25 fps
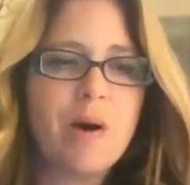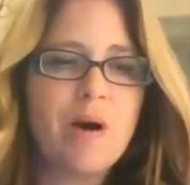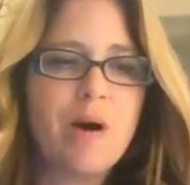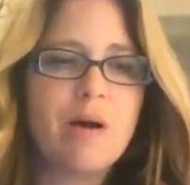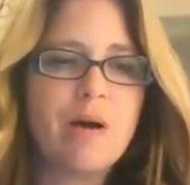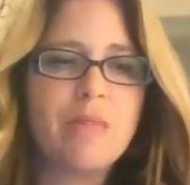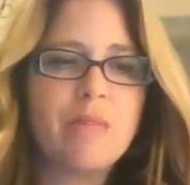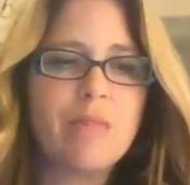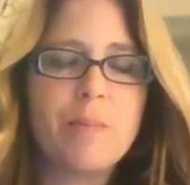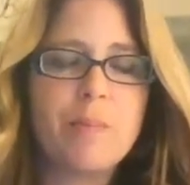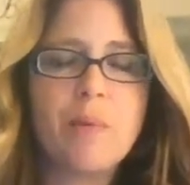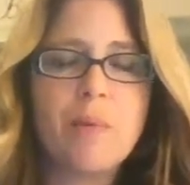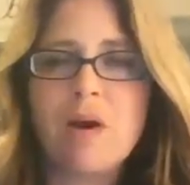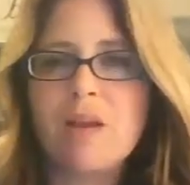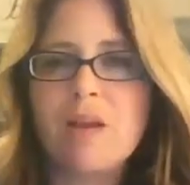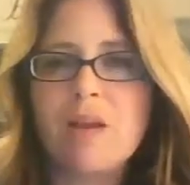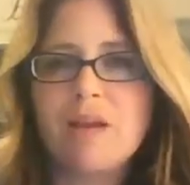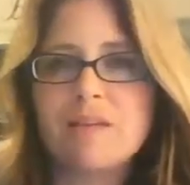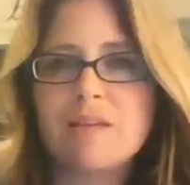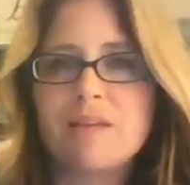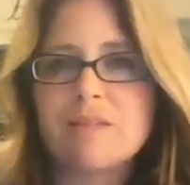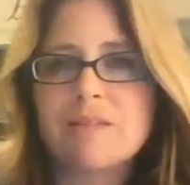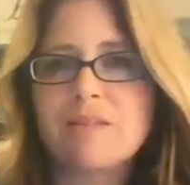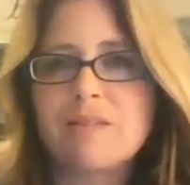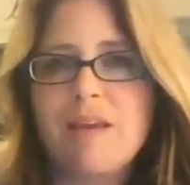on the
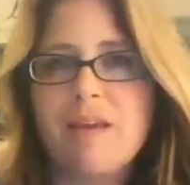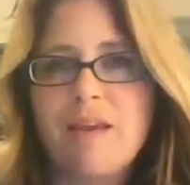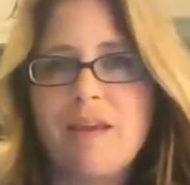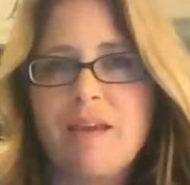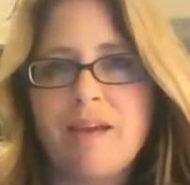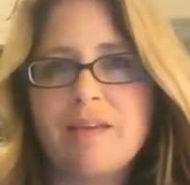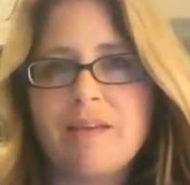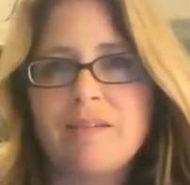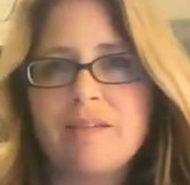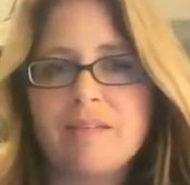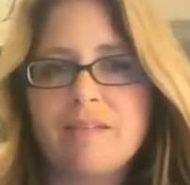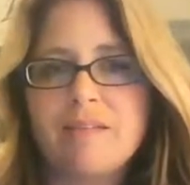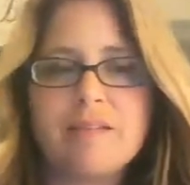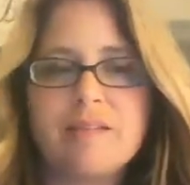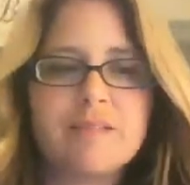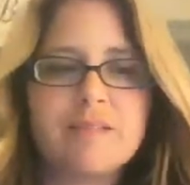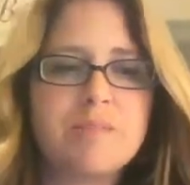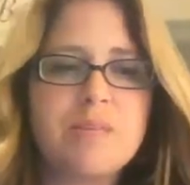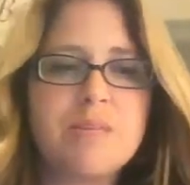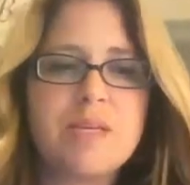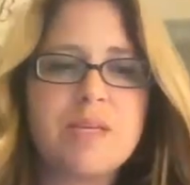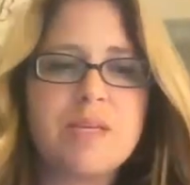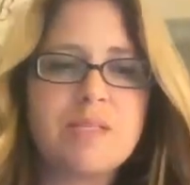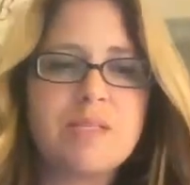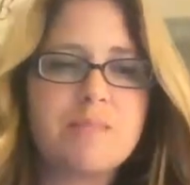products and this
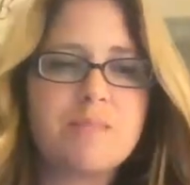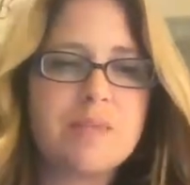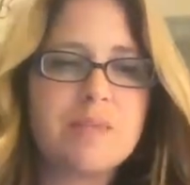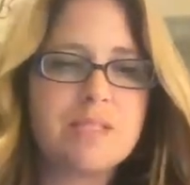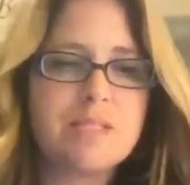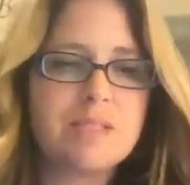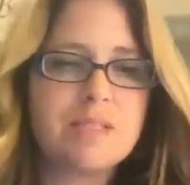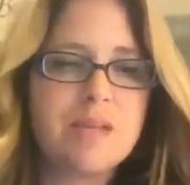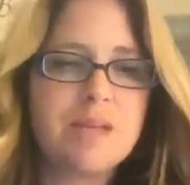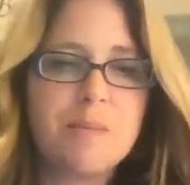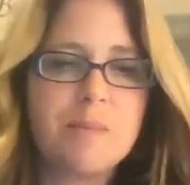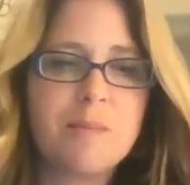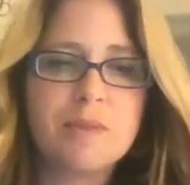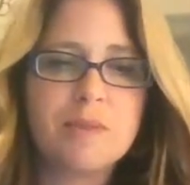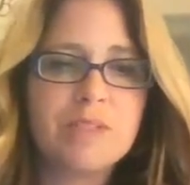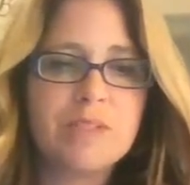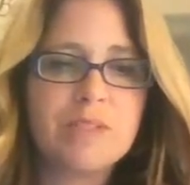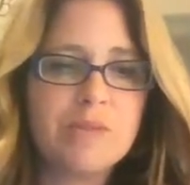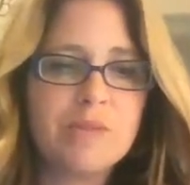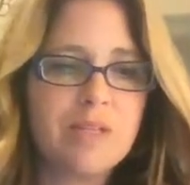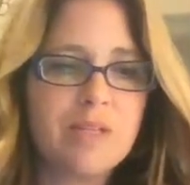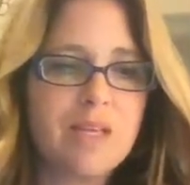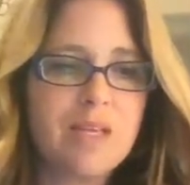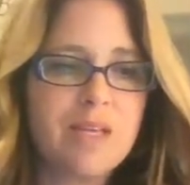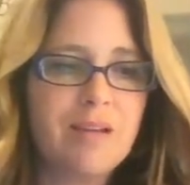amazing business
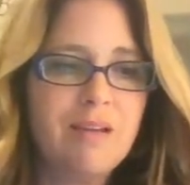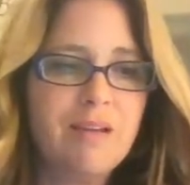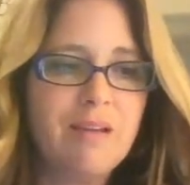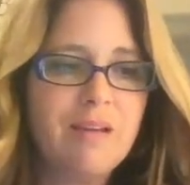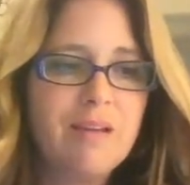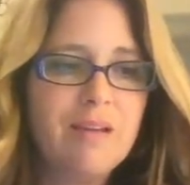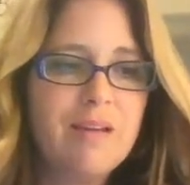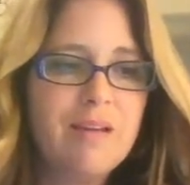opportunity.